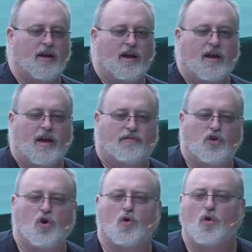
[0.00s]

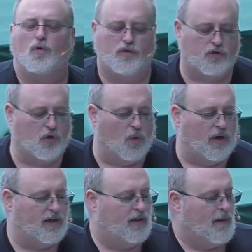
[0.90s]
Jesus' baptism
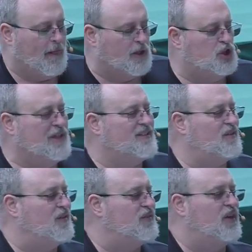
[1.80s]
marked effectively
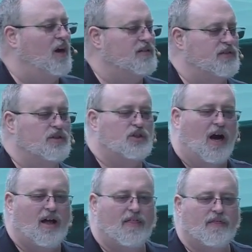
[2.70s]
this
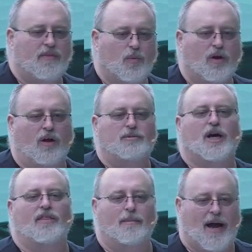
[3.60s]
turning point in his
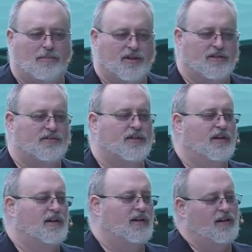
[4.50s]
life. And it
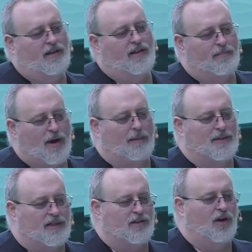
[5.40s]
was at this
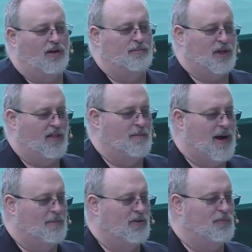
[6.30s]
very moment that
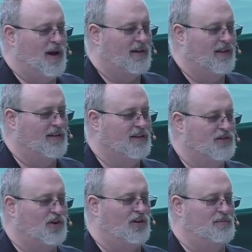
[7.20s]
uh,
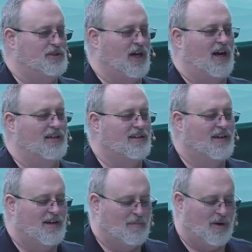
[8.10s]
his ministry began to
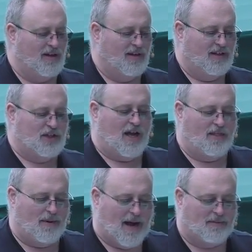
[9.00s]
take shape.
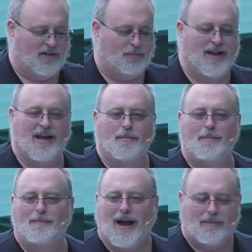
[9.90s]
And, and if you
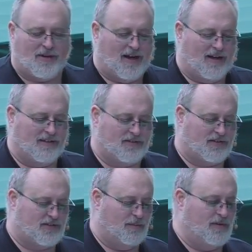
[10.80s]
don't know the
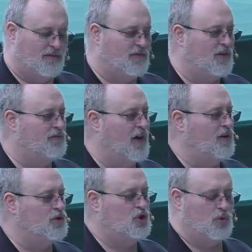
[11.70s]
story,
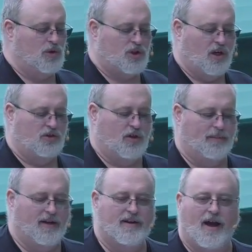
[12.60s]
Jesus' cousin,
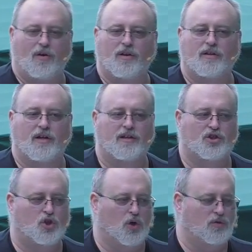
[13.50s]
John, we call him
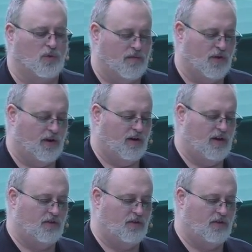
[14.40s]
John the Baptist.